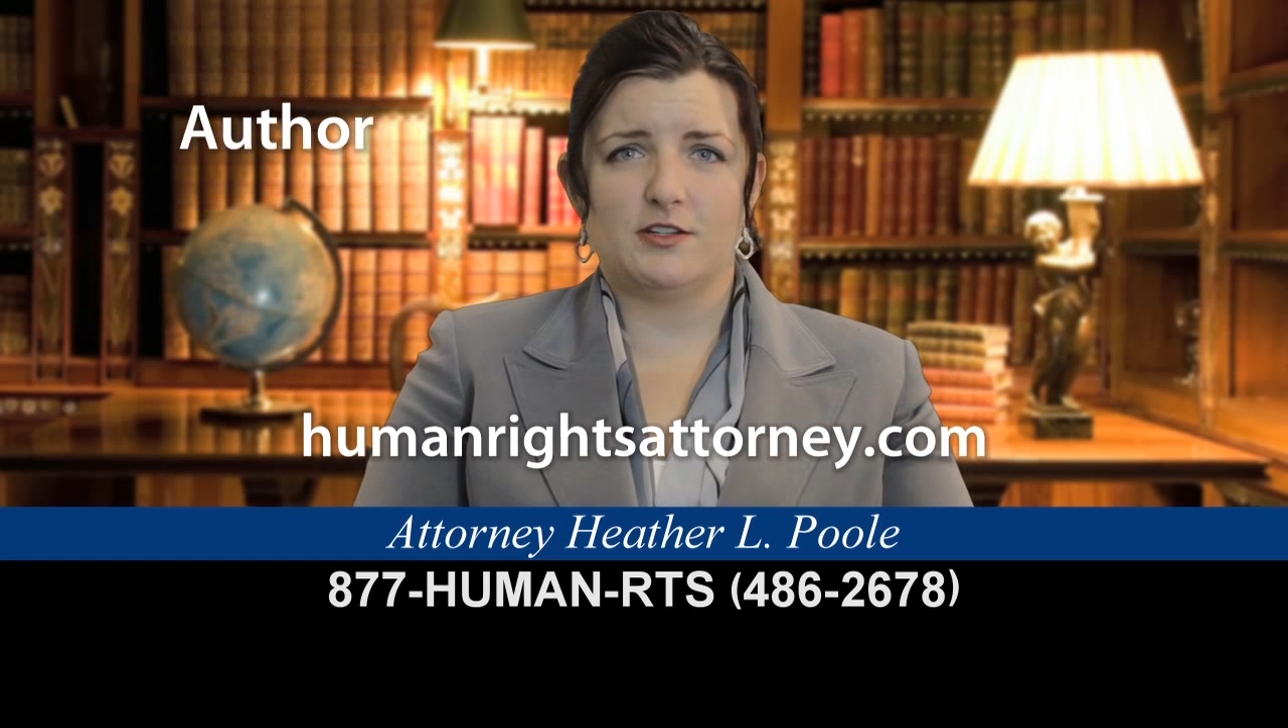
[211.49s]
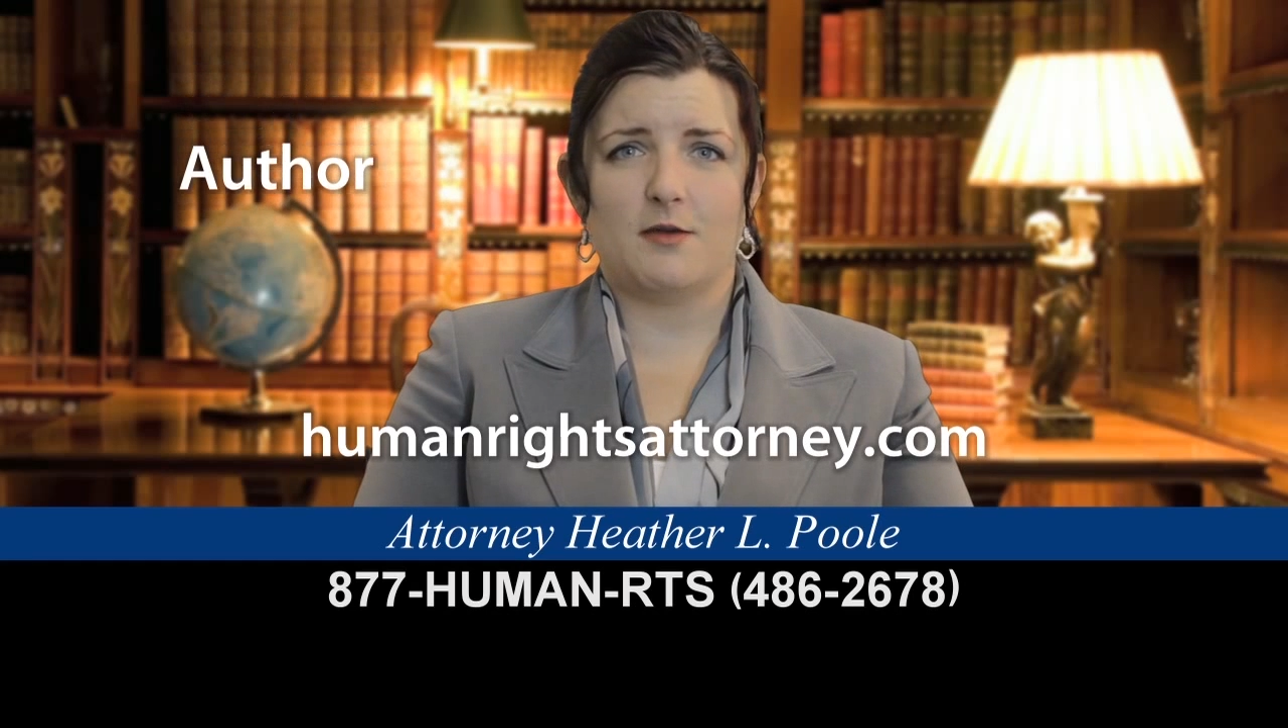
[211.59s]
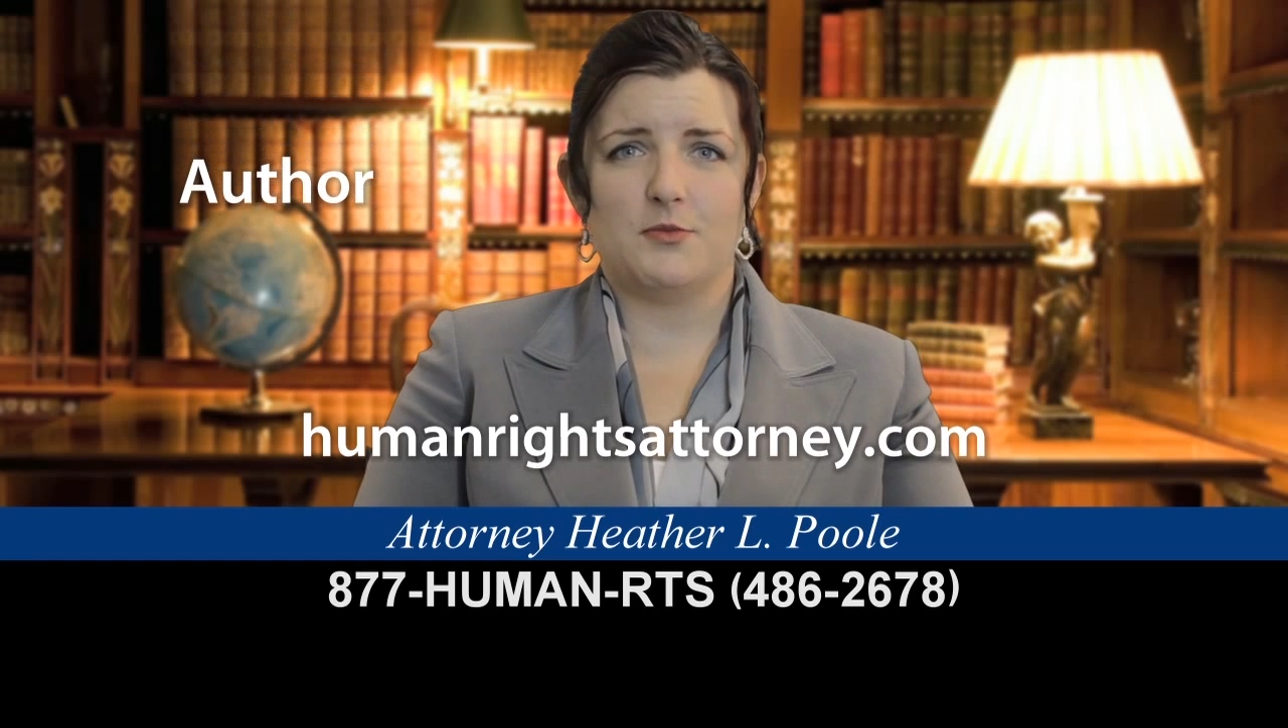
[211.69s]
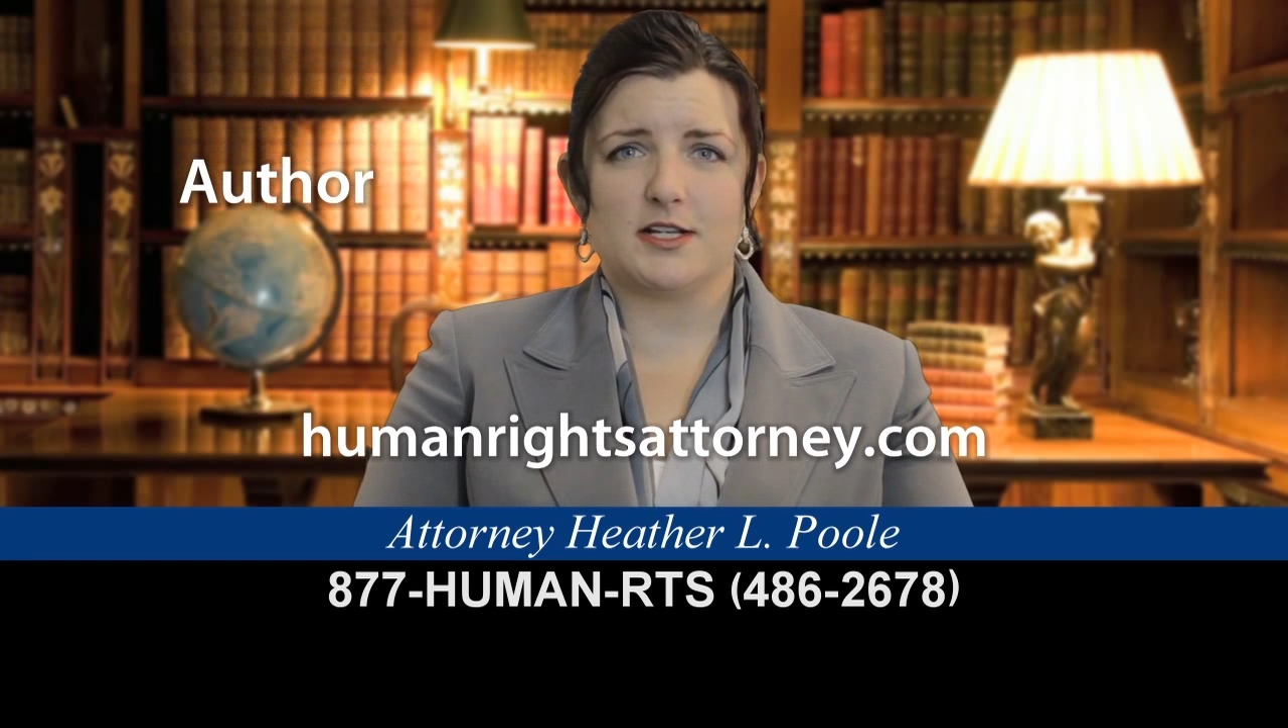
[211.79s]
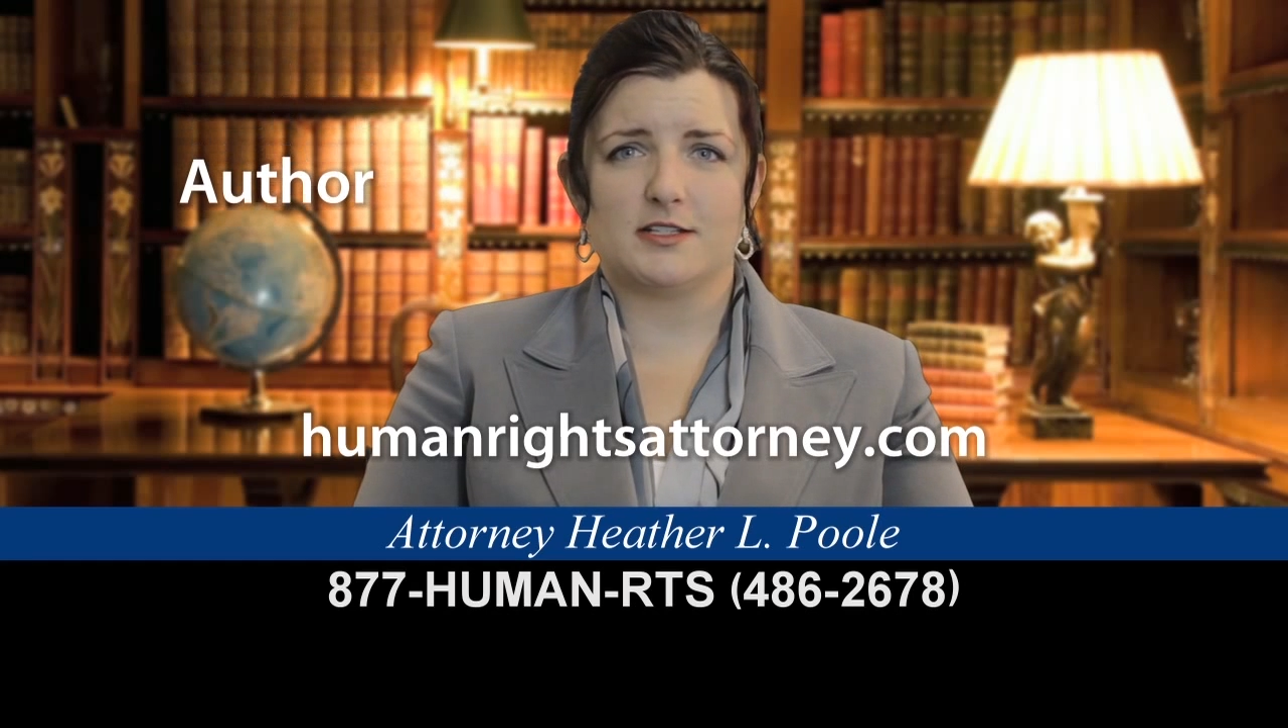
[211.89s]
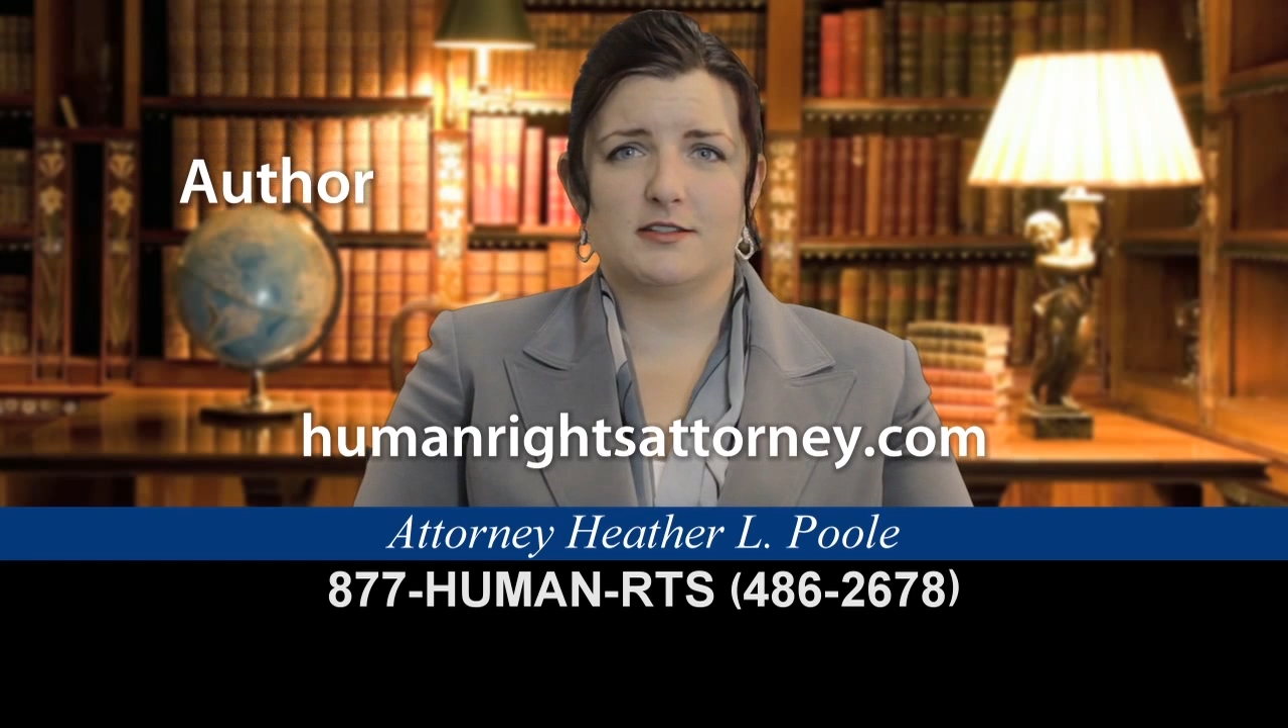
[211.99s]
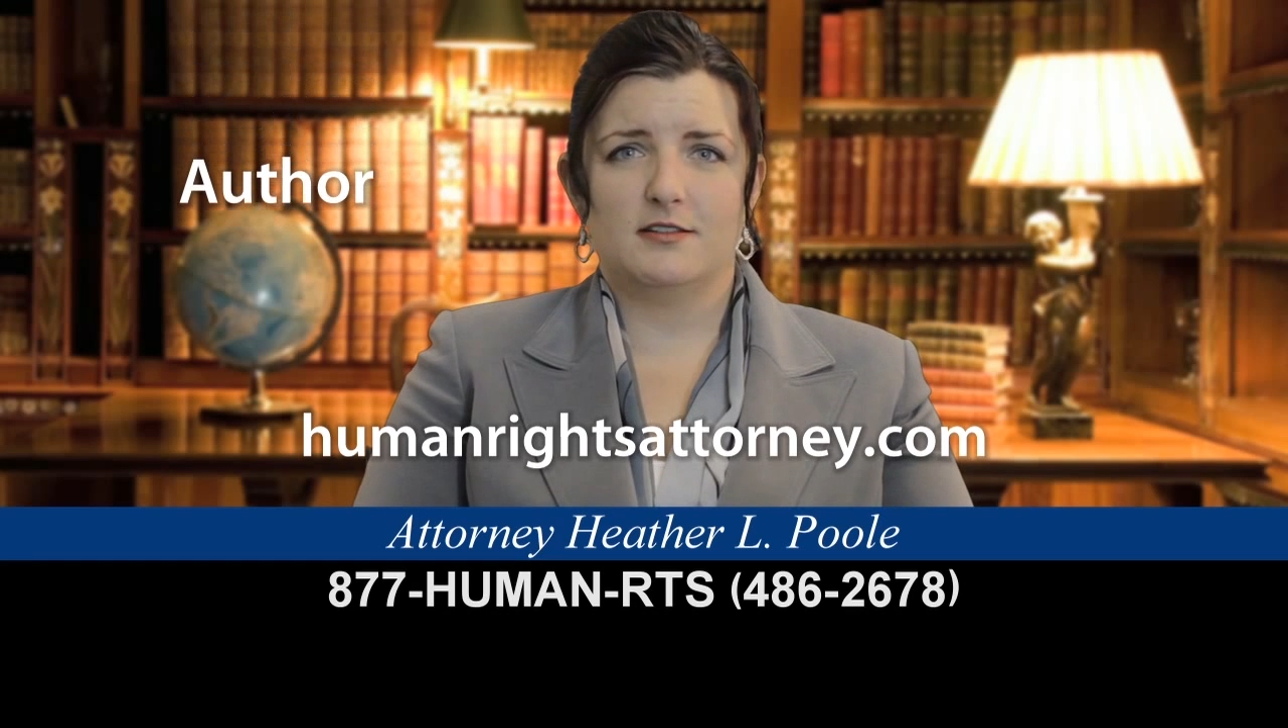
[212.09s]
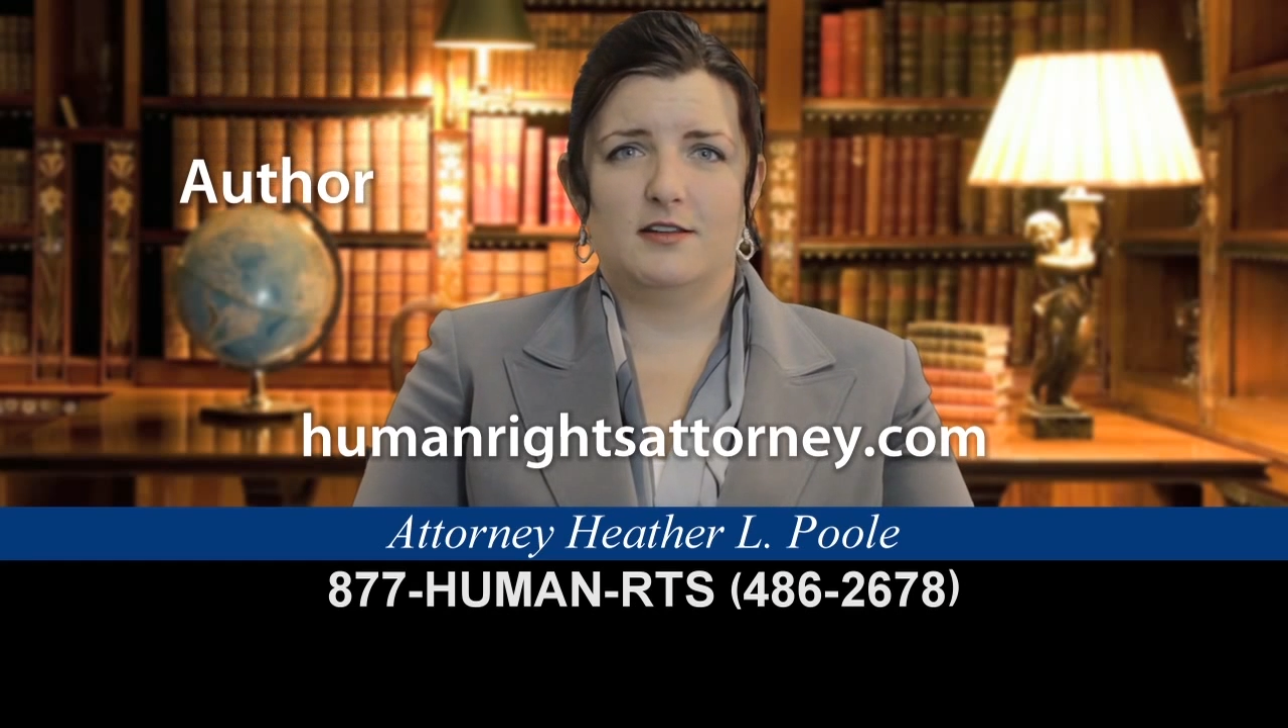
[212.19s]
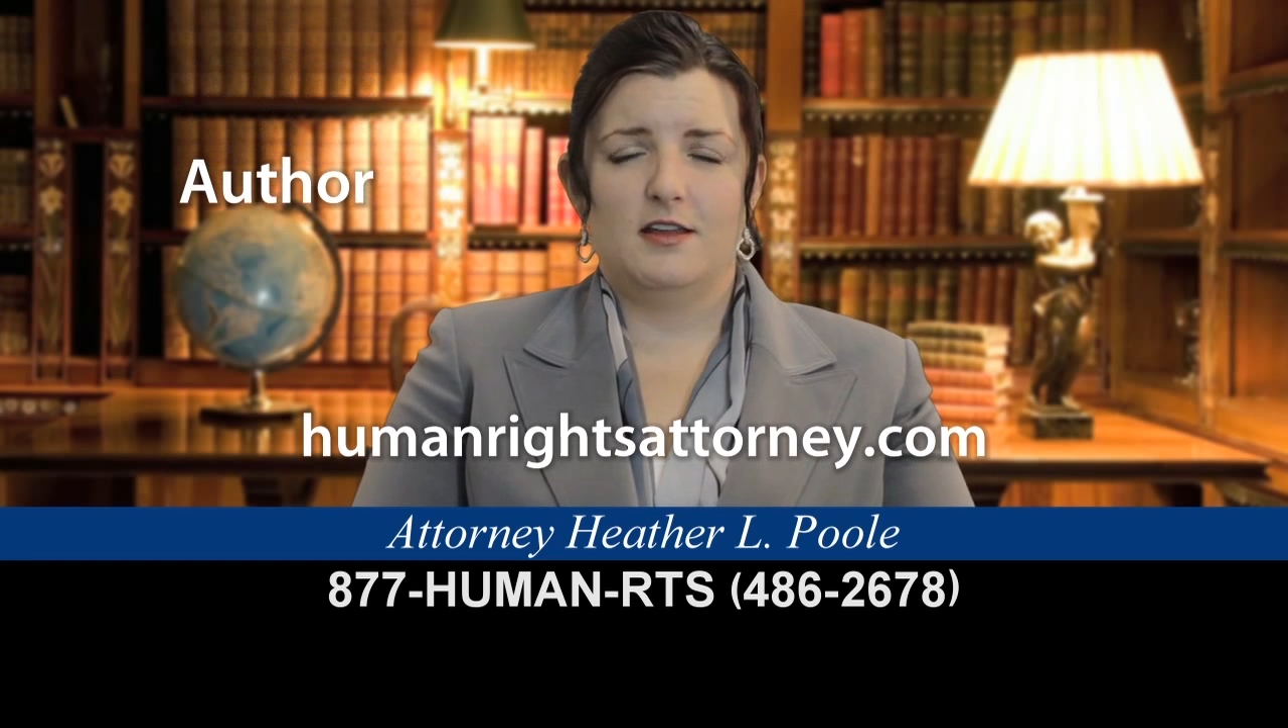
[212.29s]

topics.